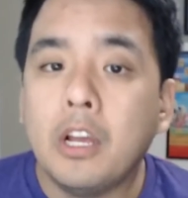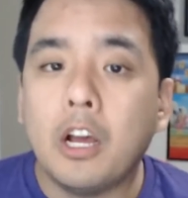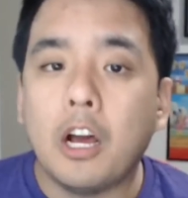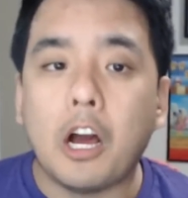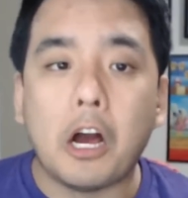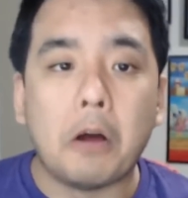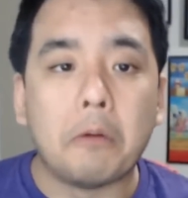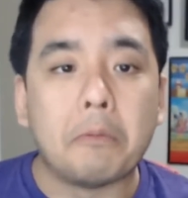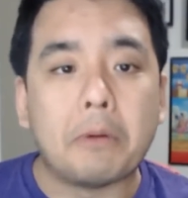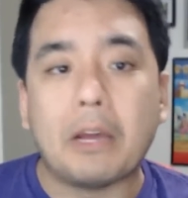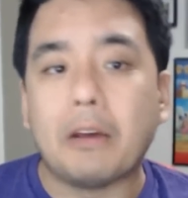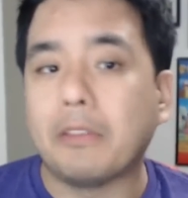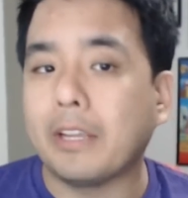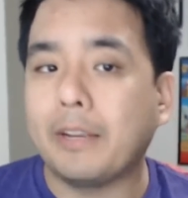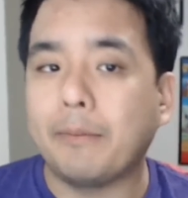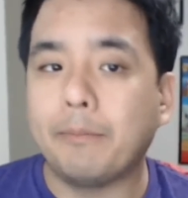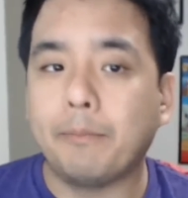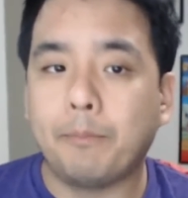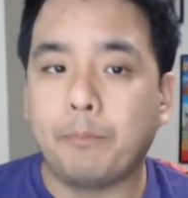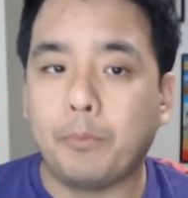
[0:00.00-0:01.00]
Now,
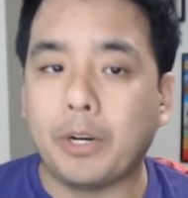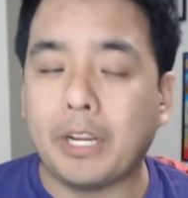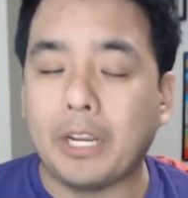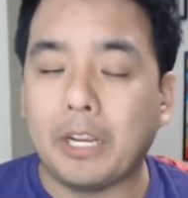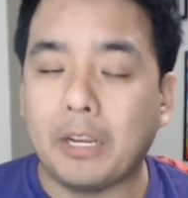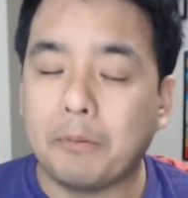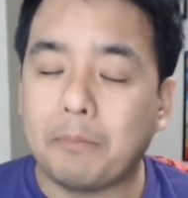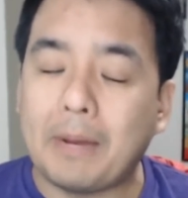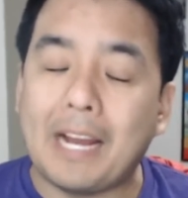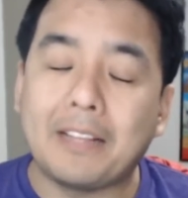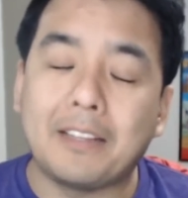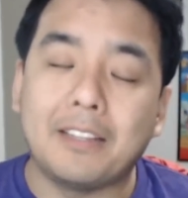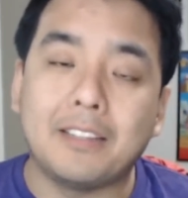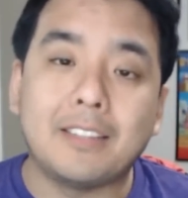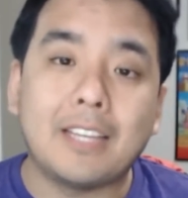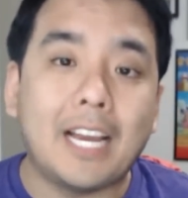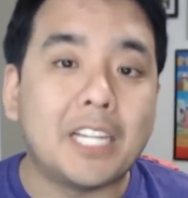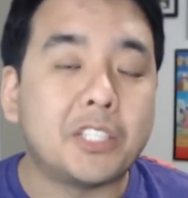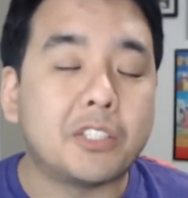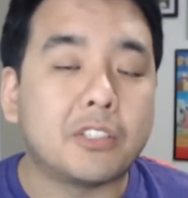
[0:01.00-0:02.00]
bringing it back to
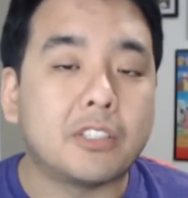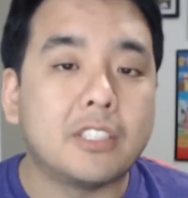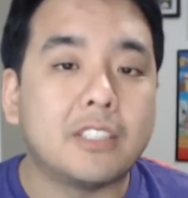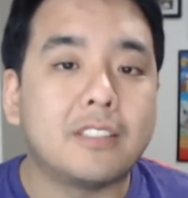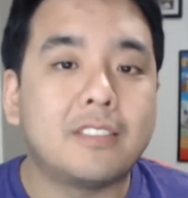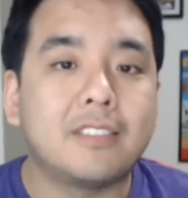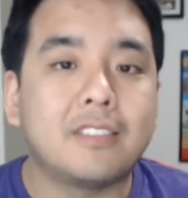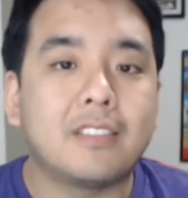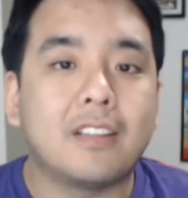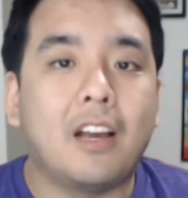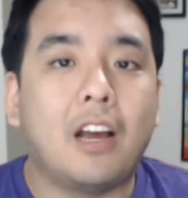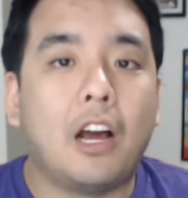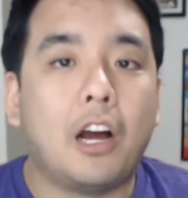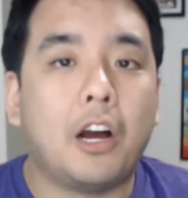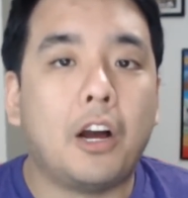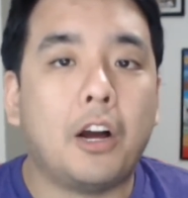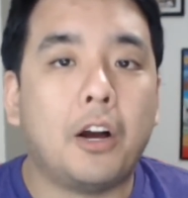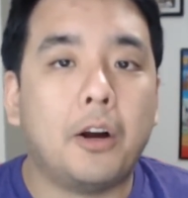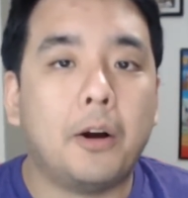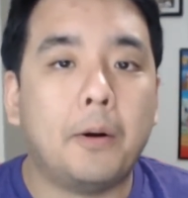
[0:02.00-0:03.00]

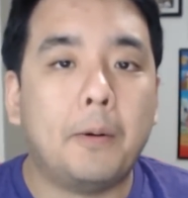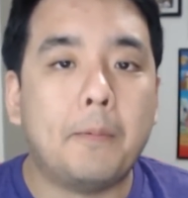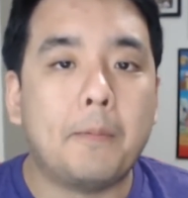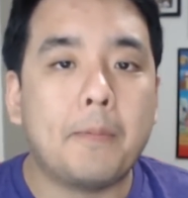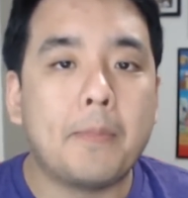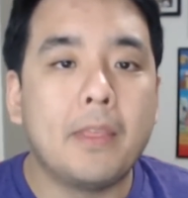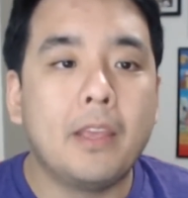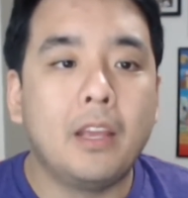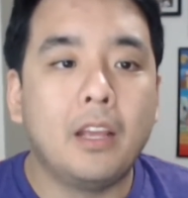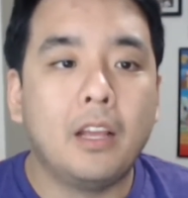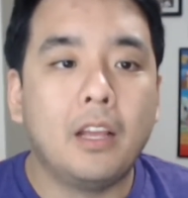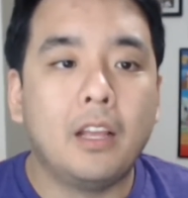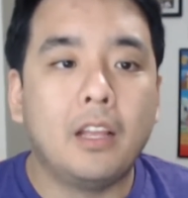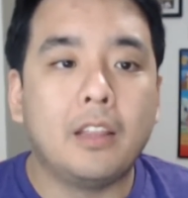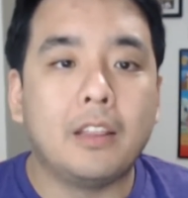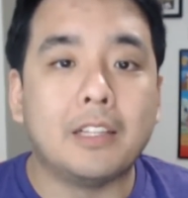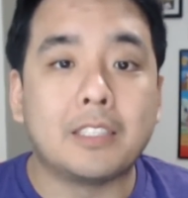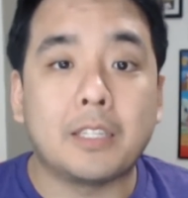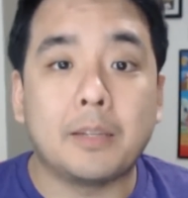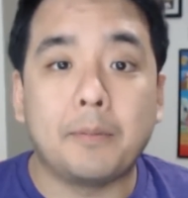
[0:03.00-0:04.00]
Tetris,
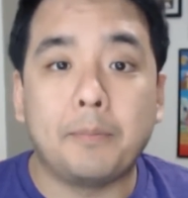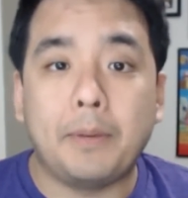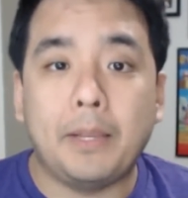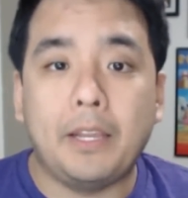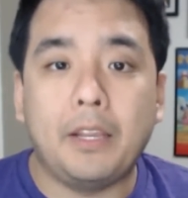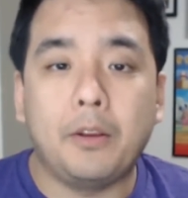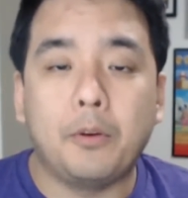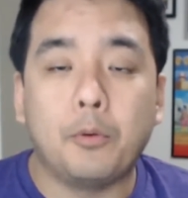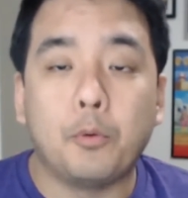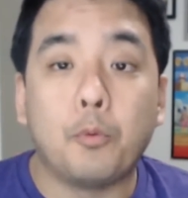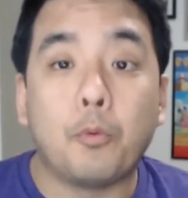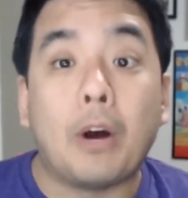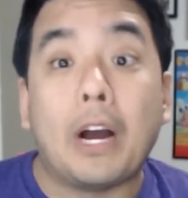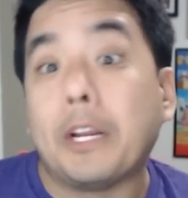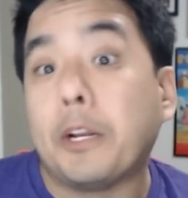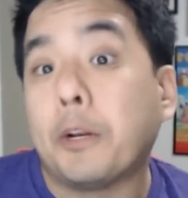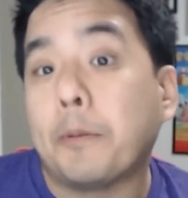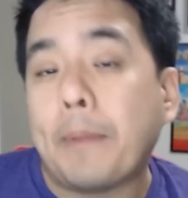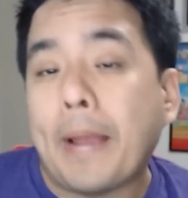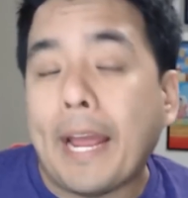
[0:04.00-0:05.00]
this could be why
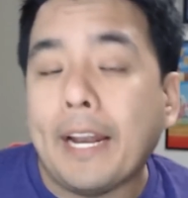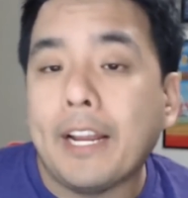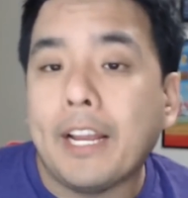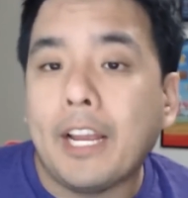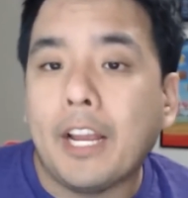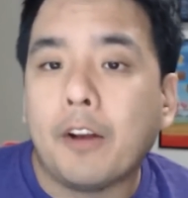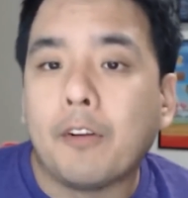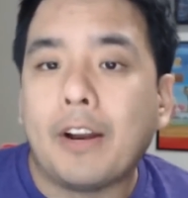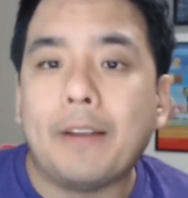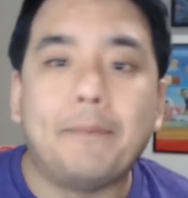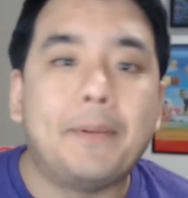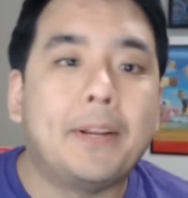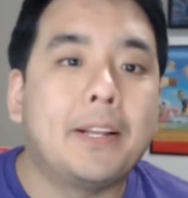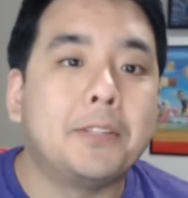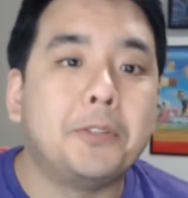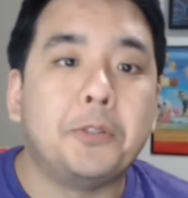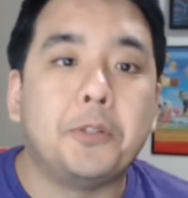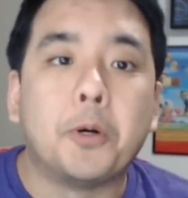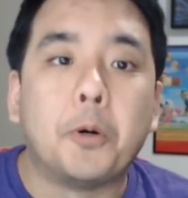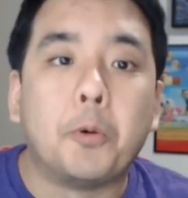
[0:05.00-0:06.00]
you're panicking, right?
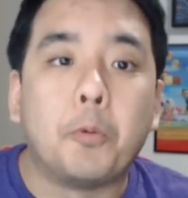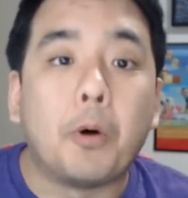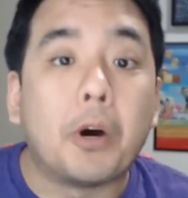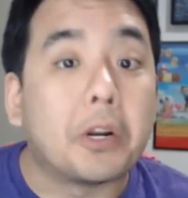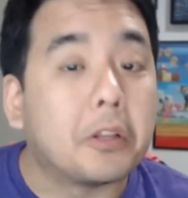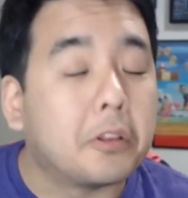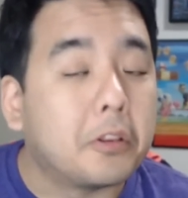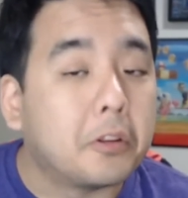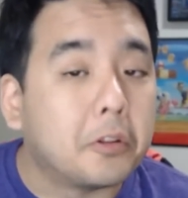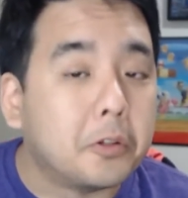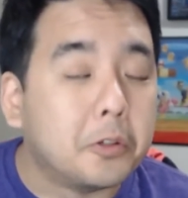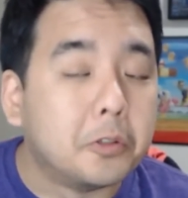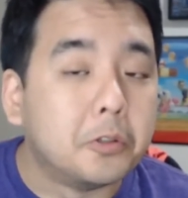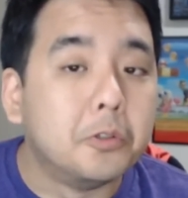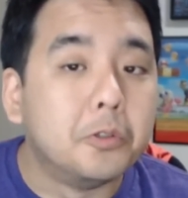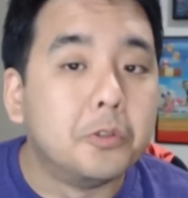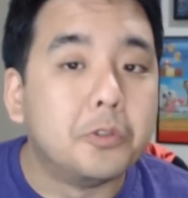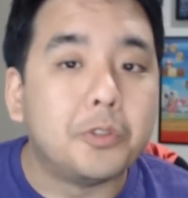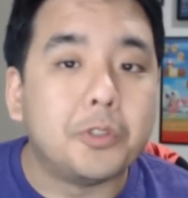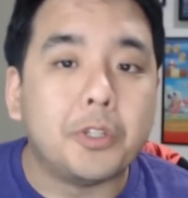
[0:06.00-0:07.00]
Because you don't want to
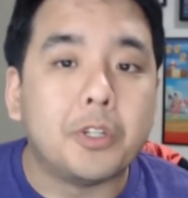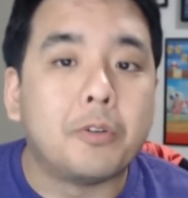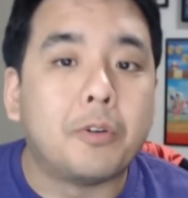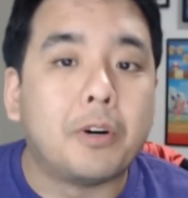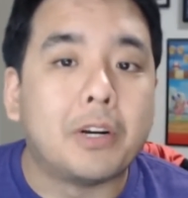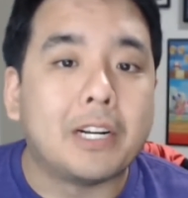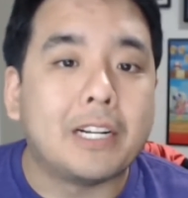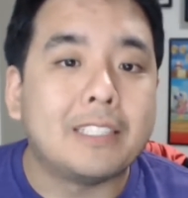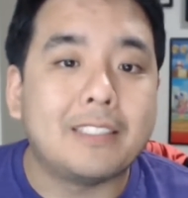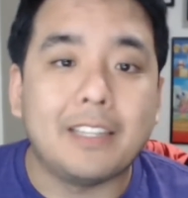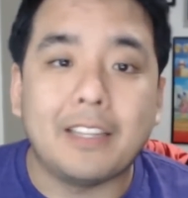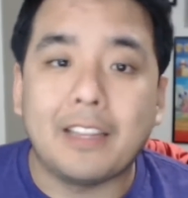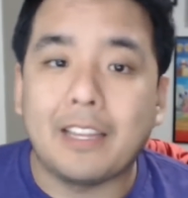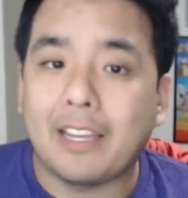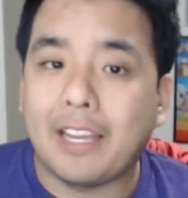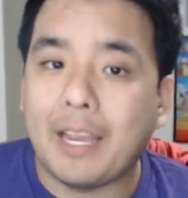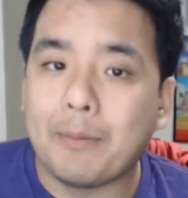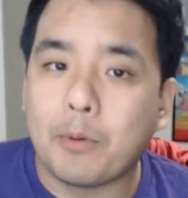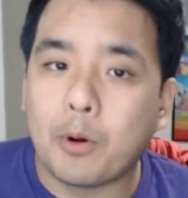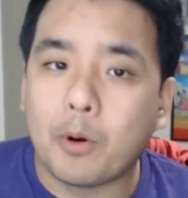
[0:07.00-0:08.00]
lose. You don't want to see the
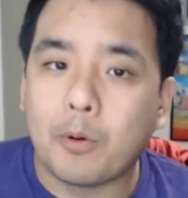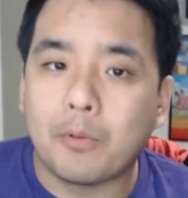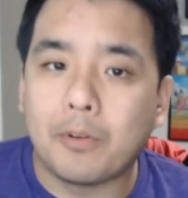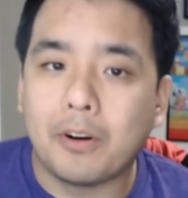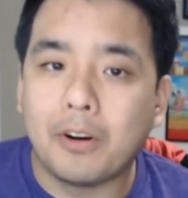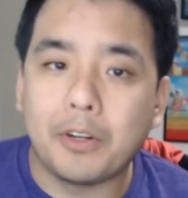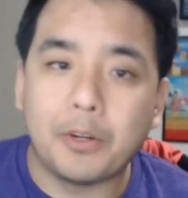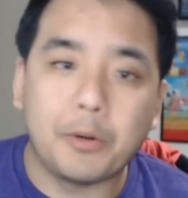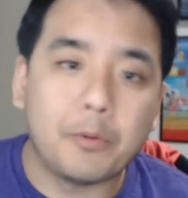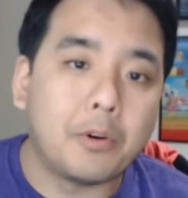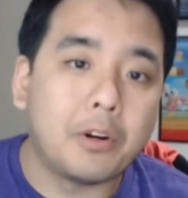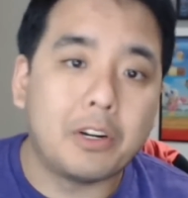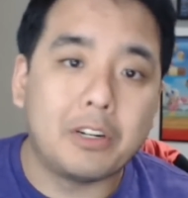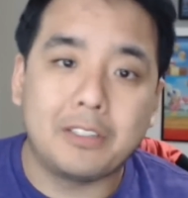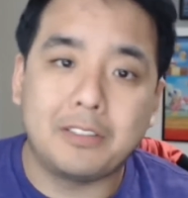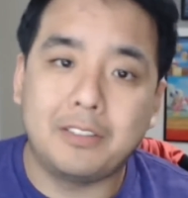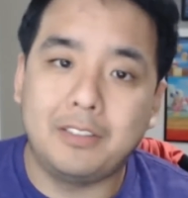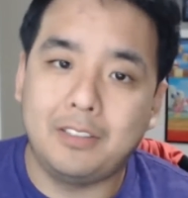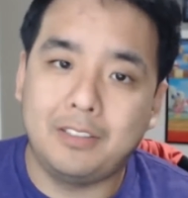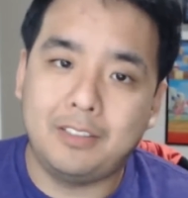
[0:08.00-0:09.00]
game over. You want
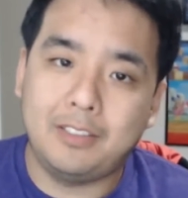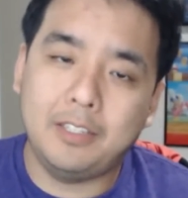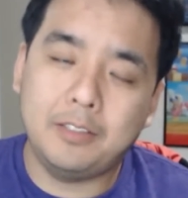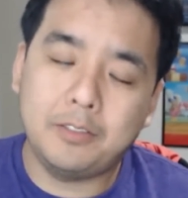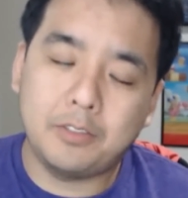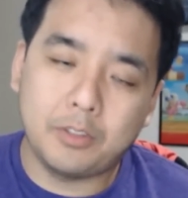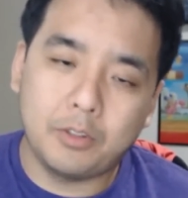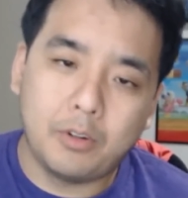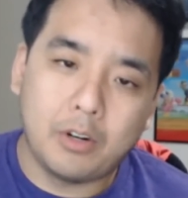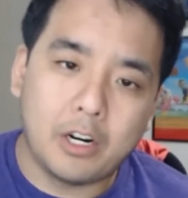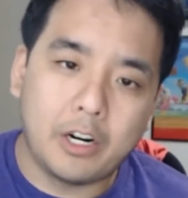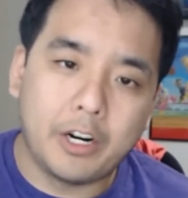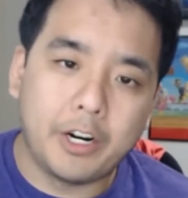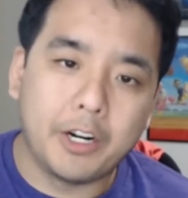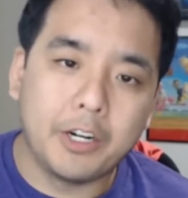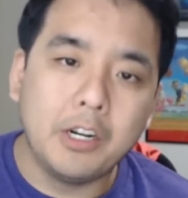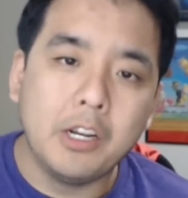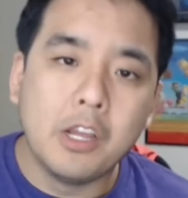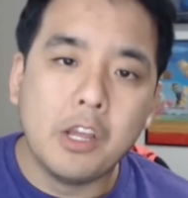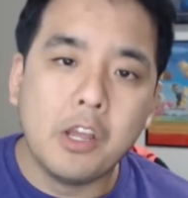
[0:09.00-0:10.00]
to succeed so hard.